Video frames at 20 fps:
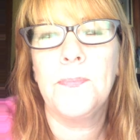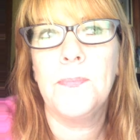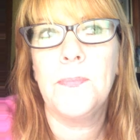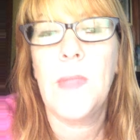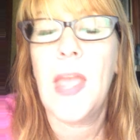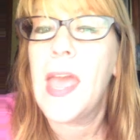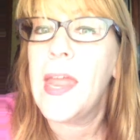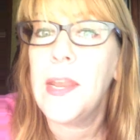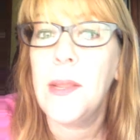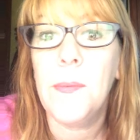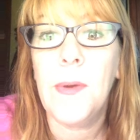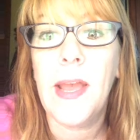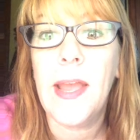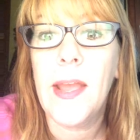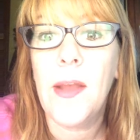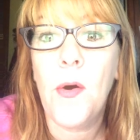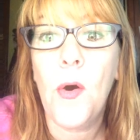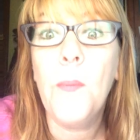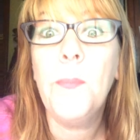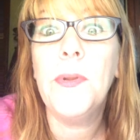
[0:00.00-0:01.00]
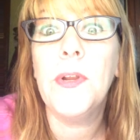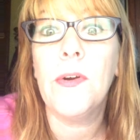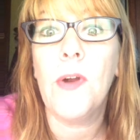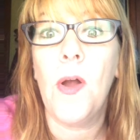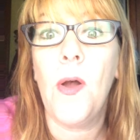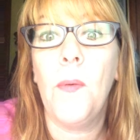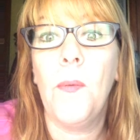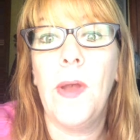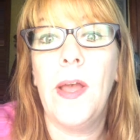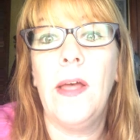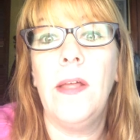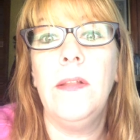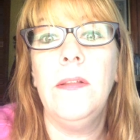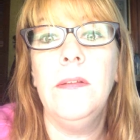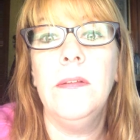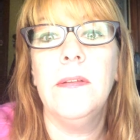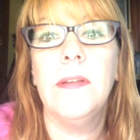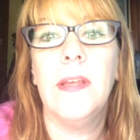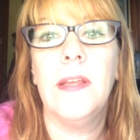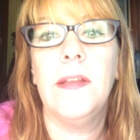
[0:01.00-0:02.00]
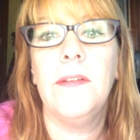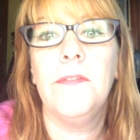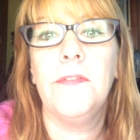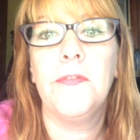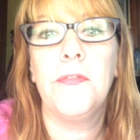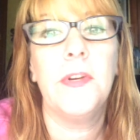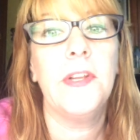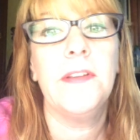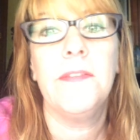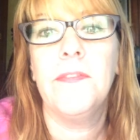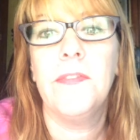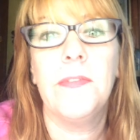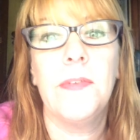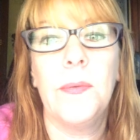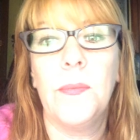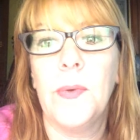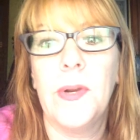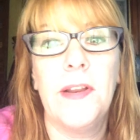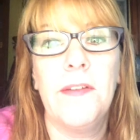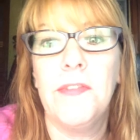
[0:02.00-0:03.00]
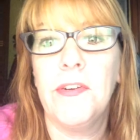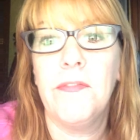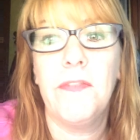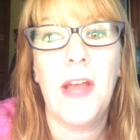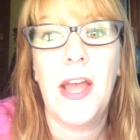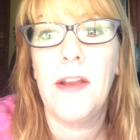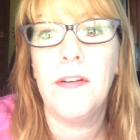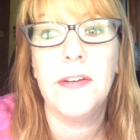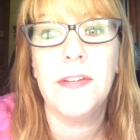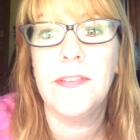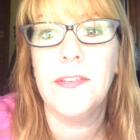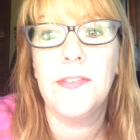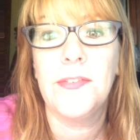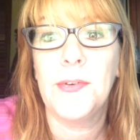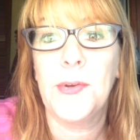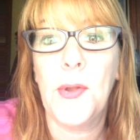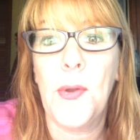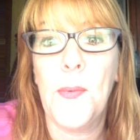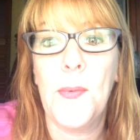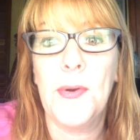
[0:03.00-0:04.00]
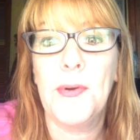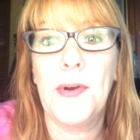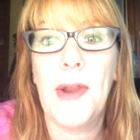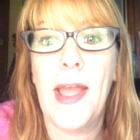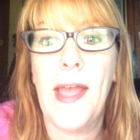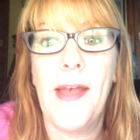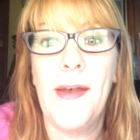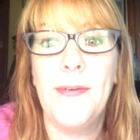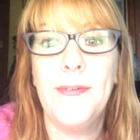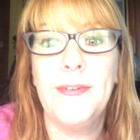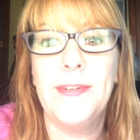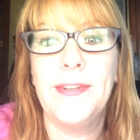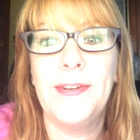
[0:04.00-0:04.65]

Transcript: anyway, I hope you're all well and free of whatever viruses are going around,